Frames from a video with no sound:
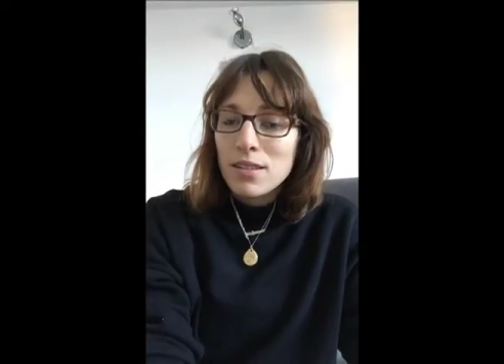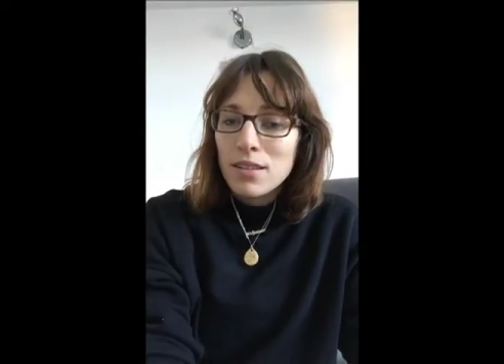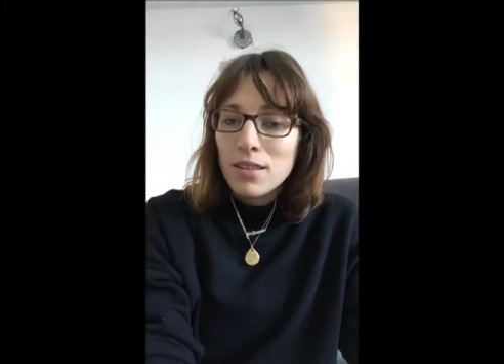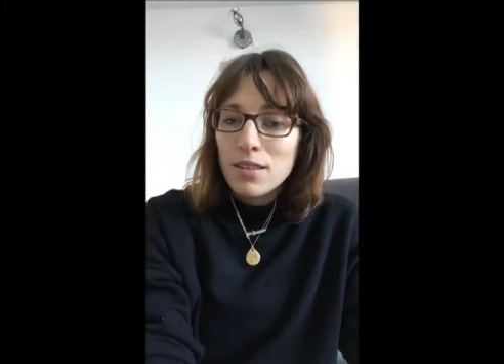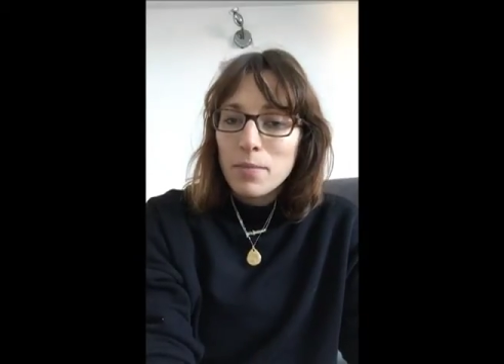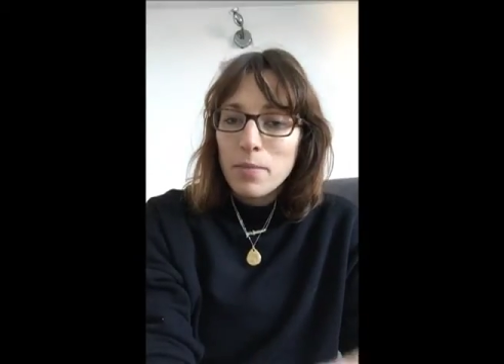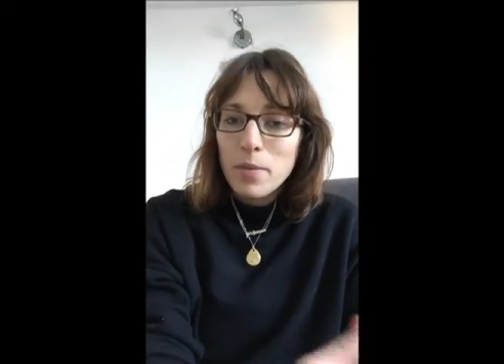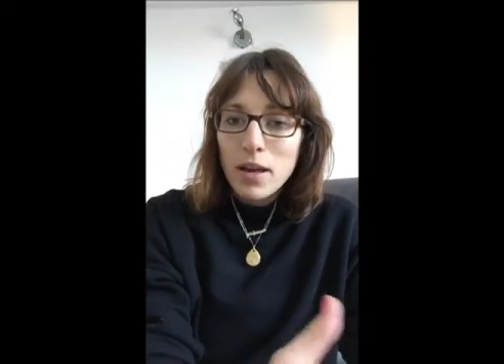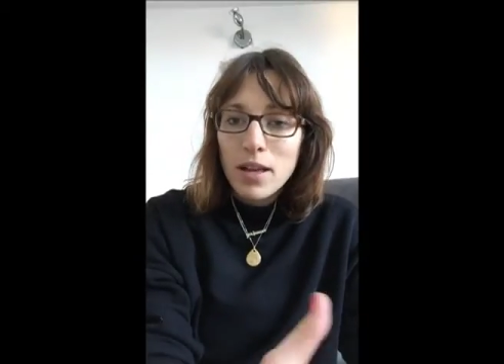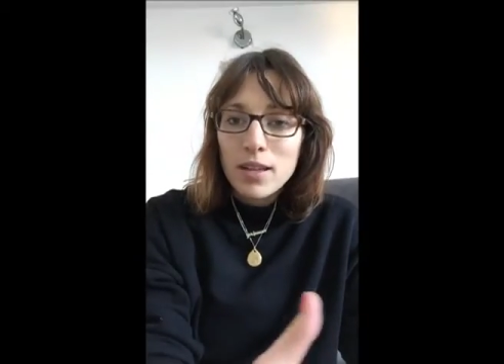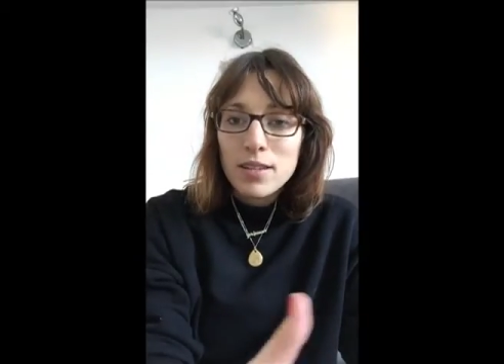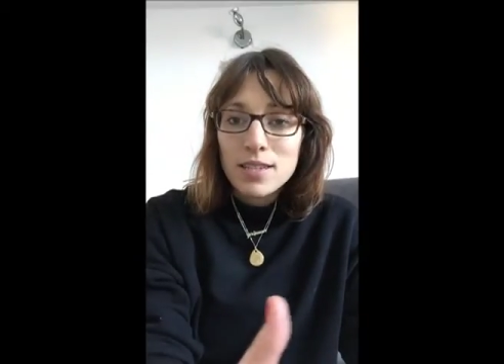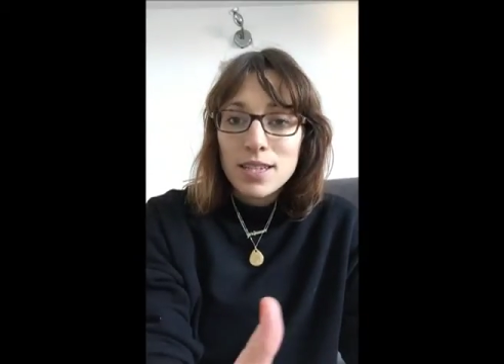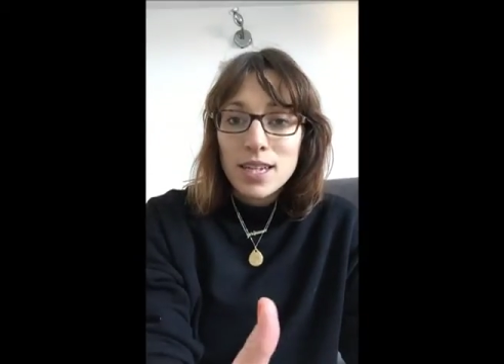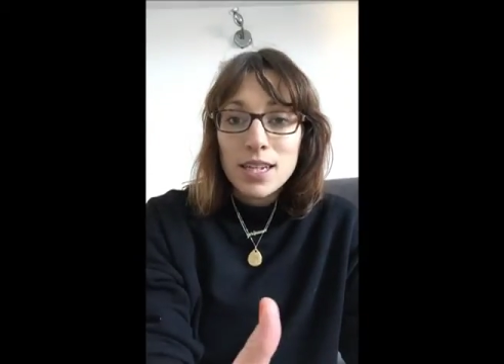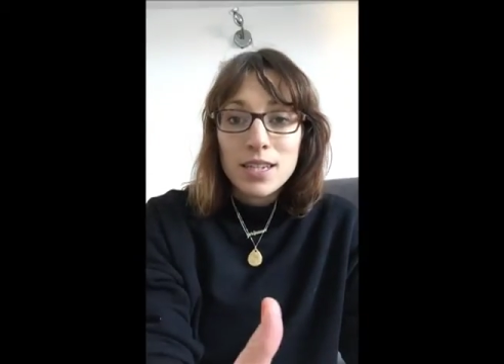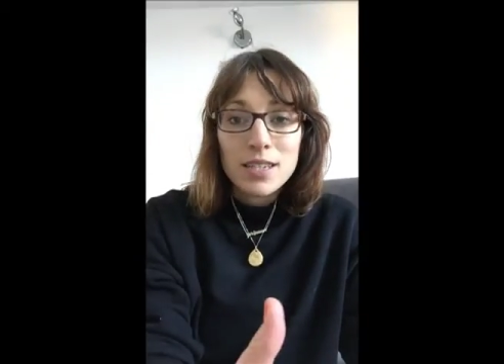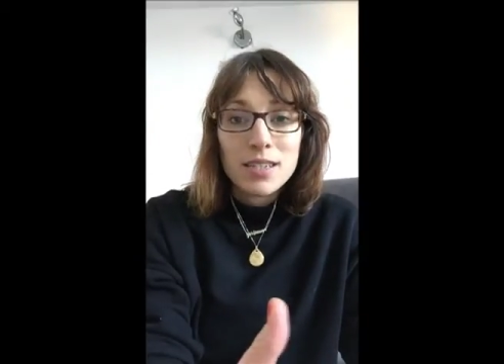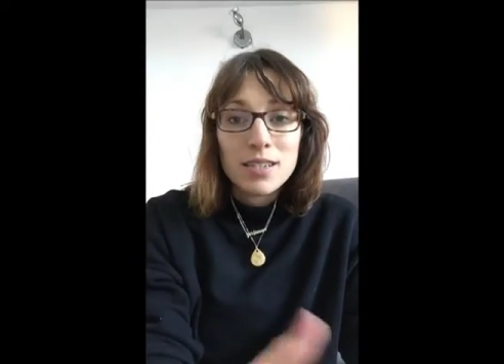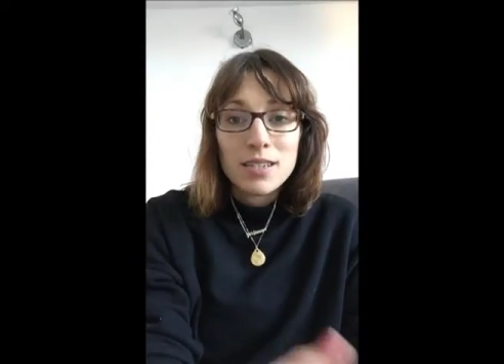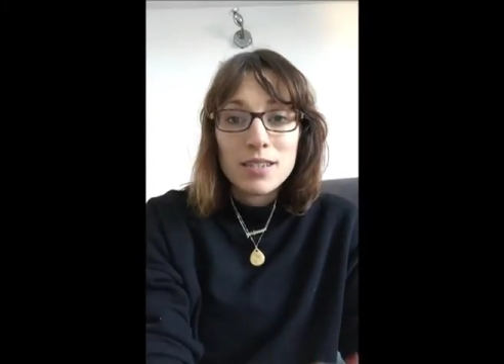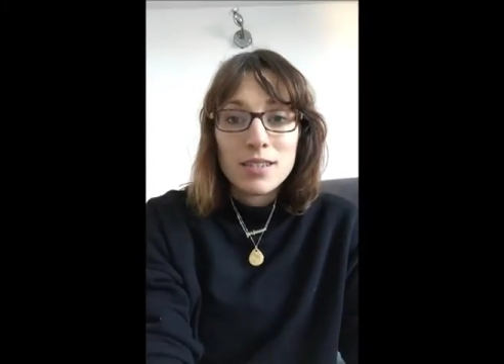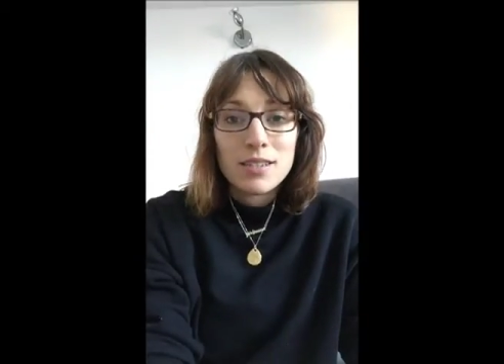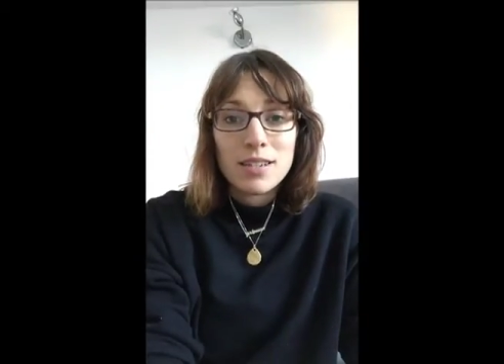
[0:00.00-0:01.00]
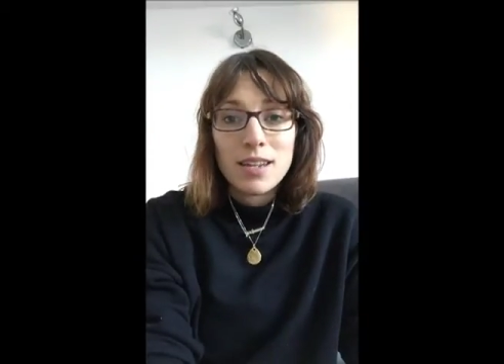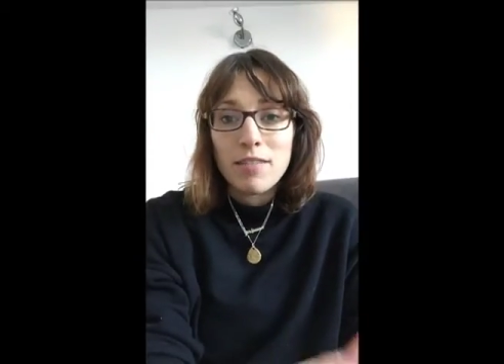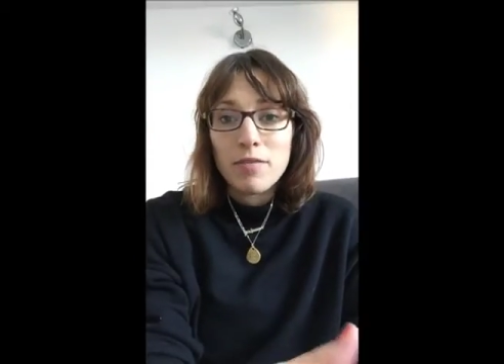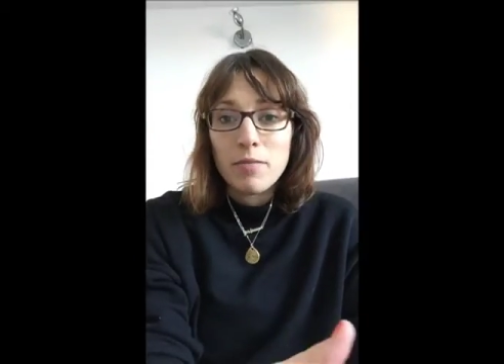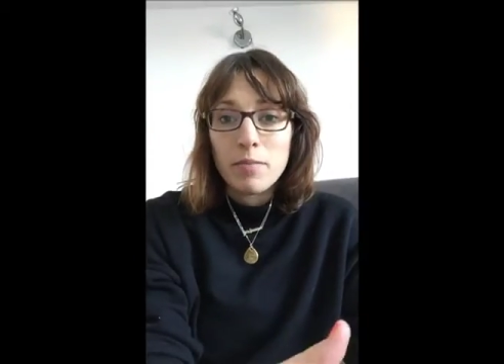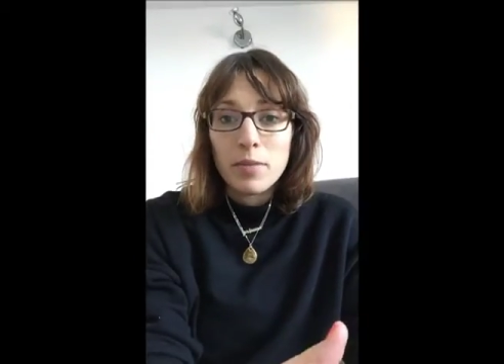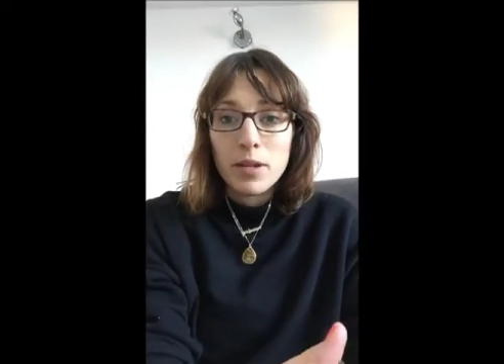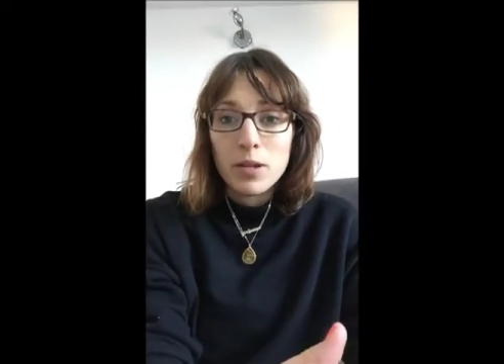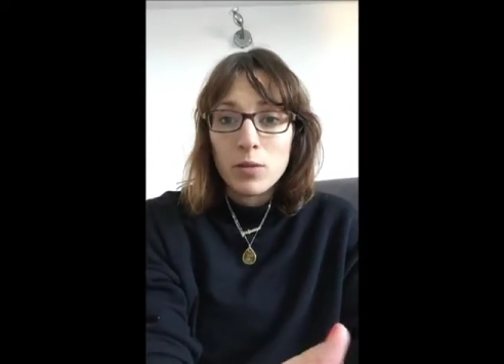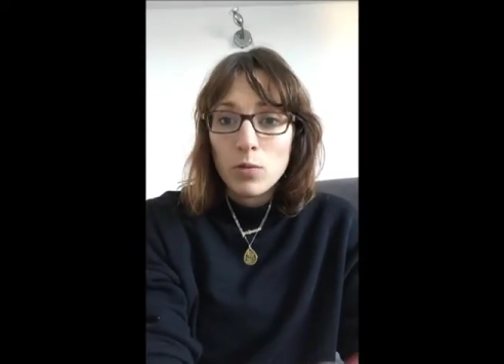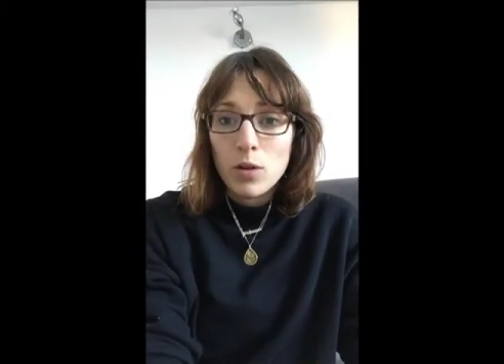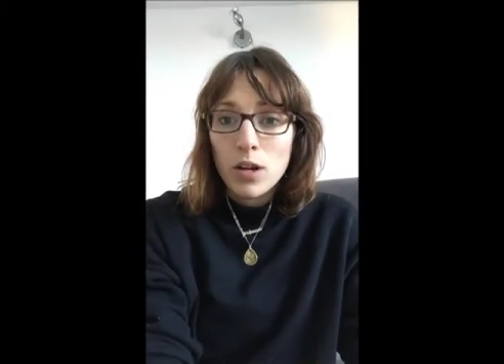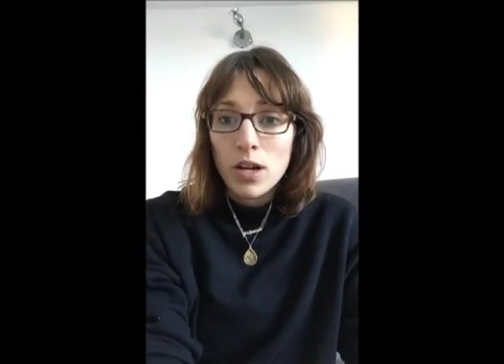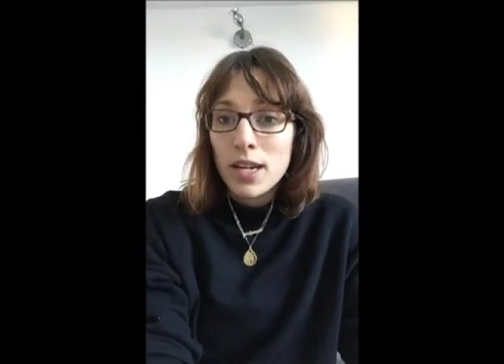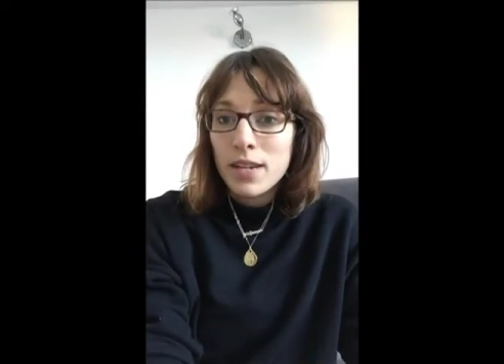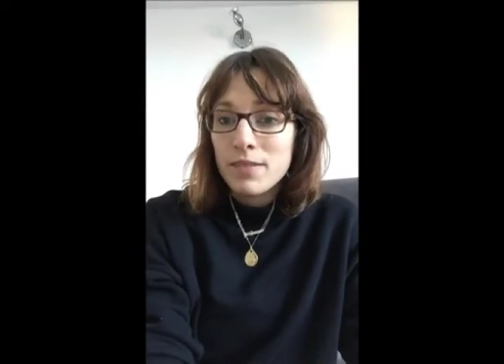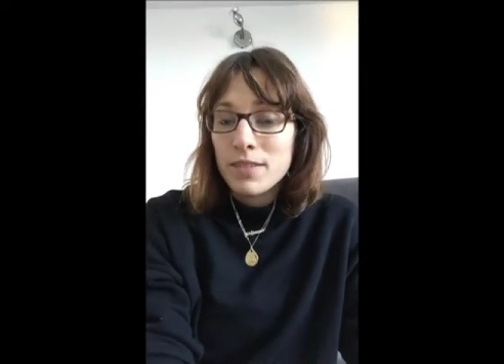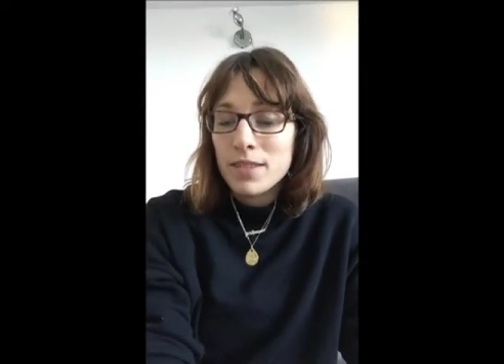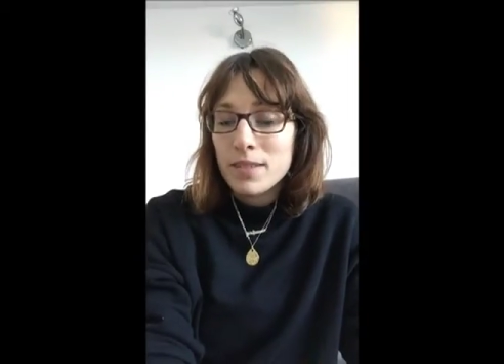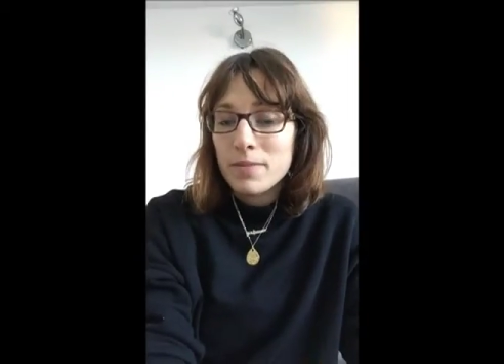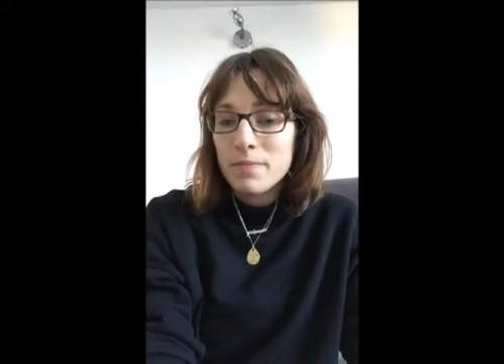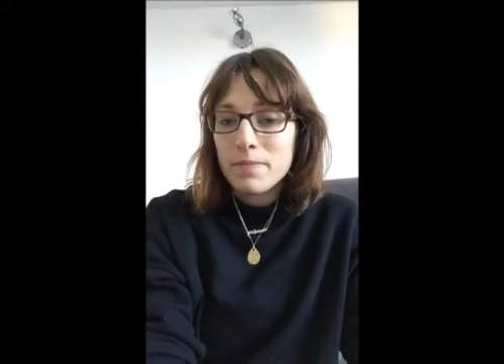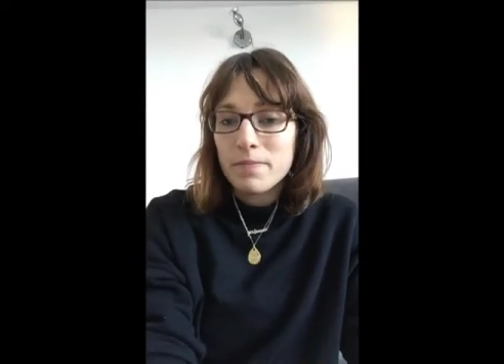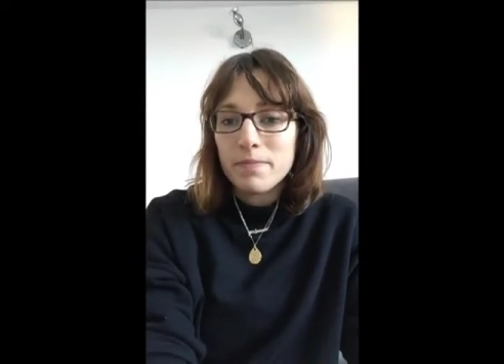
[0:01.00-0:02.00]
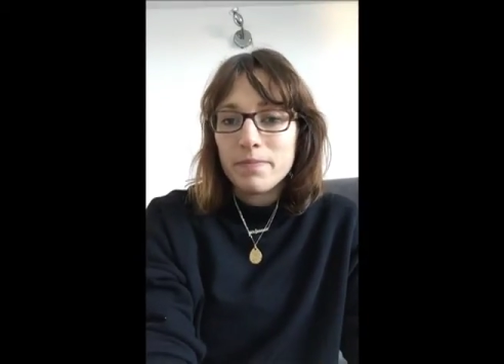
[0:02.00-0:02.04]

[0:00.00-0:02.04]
The birth centres have midwives,